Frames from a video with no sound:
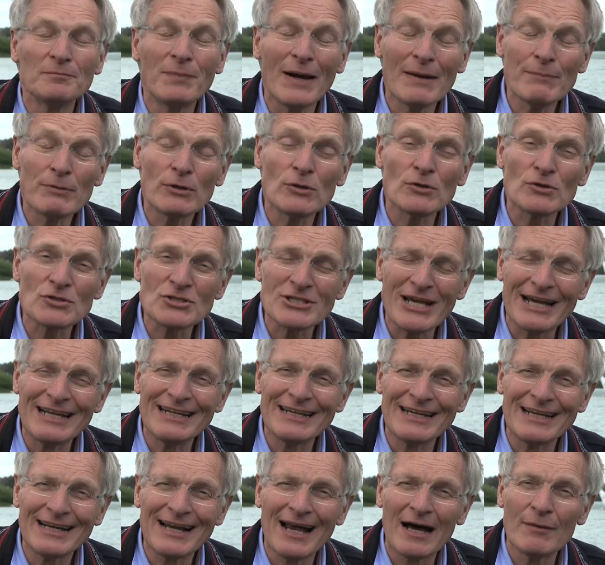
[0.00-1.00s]
Papercourt
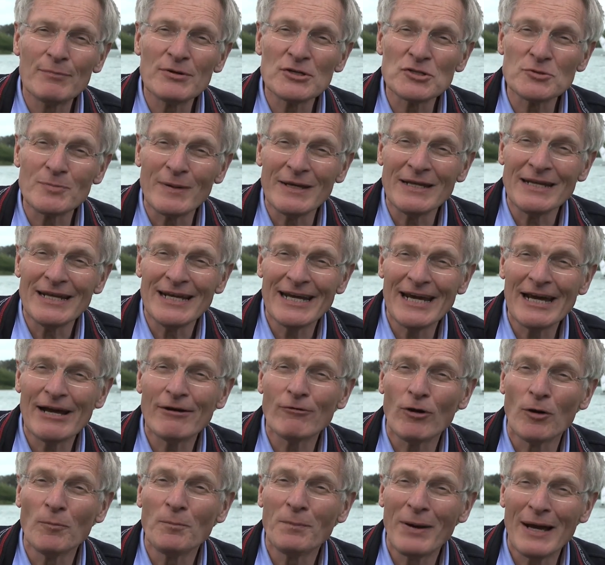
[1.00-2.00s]
Sailing Club has been
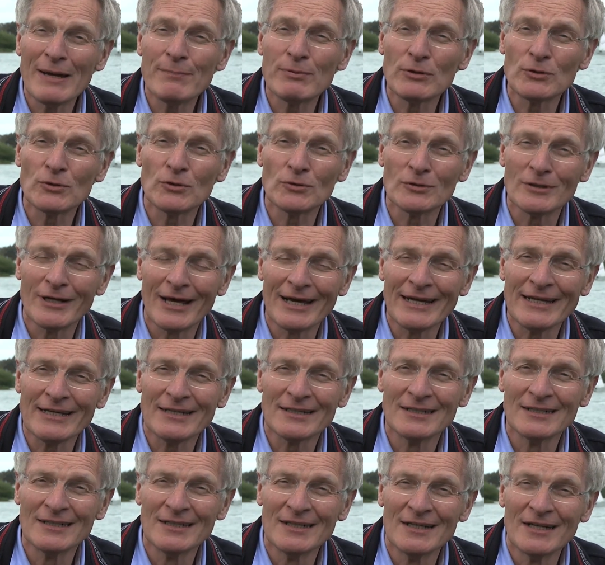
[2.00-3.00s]
here on Papercourt Lake
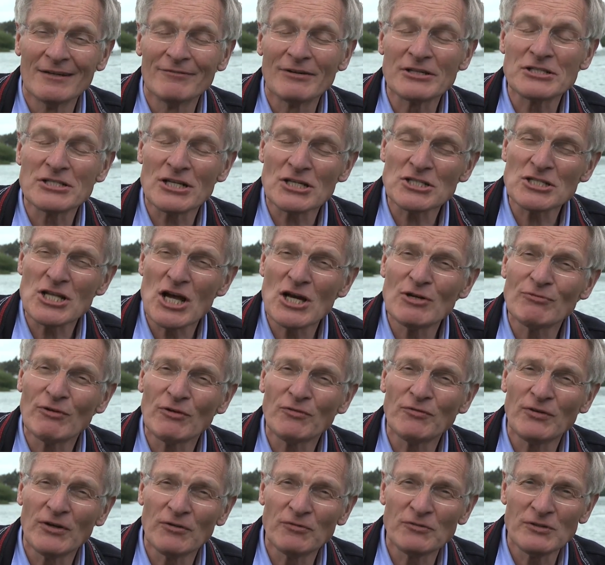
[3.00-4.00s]
for just
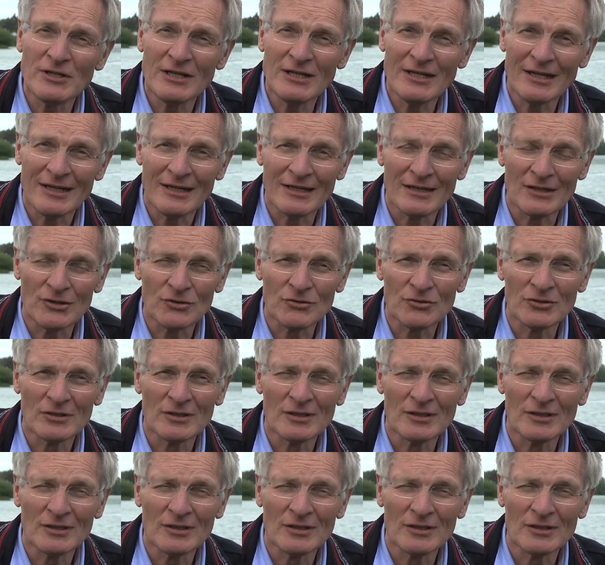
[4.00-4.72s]
over fifty years,